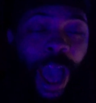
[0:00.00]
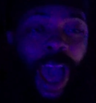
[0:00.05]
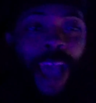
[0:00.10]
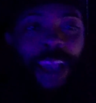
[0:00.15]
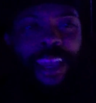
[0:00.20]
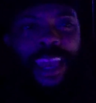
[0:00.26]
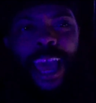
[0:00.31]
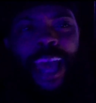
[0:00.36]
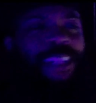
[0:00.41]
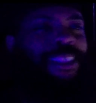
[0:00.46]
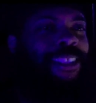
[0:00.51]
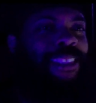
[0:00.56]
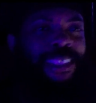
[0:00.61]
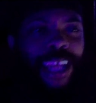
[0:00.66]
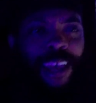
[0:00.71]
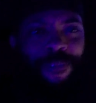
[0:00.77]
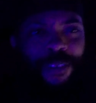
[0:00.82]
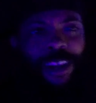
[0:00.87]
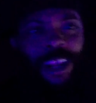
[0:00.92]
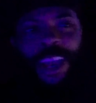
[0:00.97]
I got
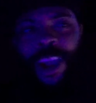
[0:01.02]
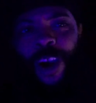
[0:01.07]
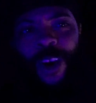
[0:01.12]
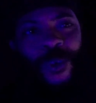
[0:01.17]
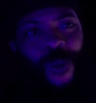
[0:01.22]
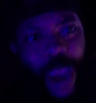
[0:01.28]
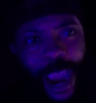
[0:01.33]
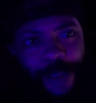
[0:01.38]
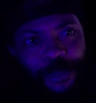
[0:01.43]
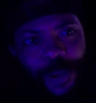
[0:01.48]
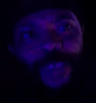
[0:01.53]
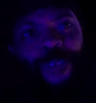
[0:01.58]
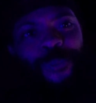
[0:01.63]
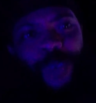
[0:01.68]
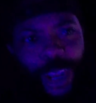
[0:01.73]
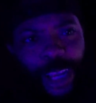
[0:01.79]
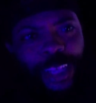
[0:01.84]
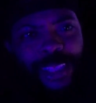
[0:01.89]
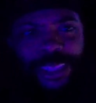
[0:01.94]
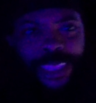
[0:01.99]
7 or 8
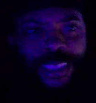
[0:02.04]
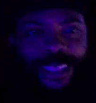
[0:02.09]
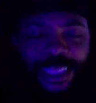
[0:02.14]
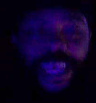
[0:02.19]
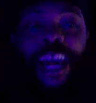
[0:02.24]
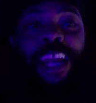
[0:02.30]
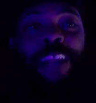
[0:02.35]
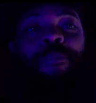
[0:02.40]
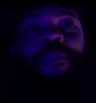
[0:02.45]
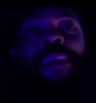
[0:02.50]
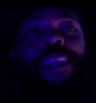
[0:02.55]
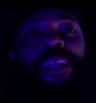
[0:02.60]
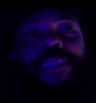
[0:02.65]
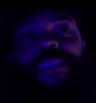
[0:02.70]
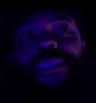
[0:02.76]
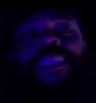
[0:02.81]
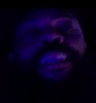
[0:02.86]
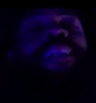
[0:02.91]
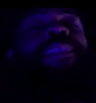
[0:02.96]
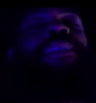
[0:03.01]
motherfuckers inside of me that
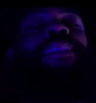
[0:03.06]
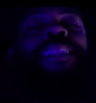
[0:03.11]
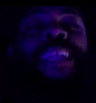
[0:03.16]
says,